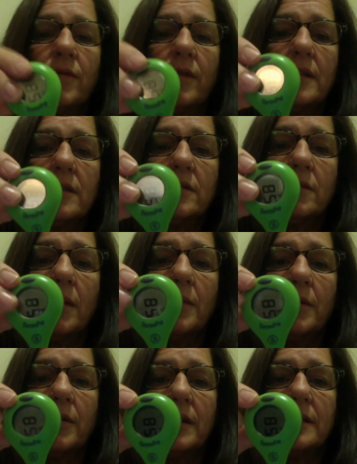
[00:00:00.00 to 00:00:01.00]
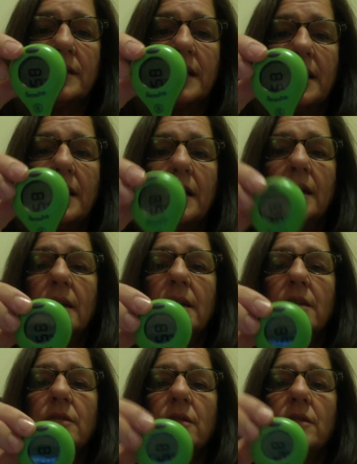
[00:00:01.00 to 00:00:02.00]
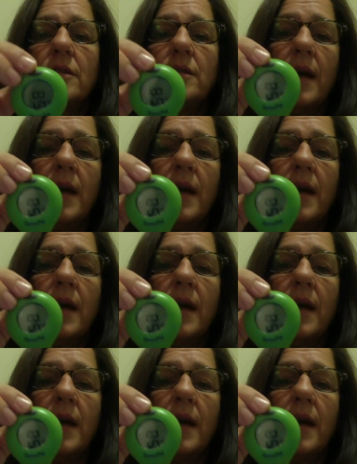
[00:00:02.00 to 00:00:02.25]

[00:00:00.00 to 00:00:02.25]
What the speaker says: this thermometer is that in addition to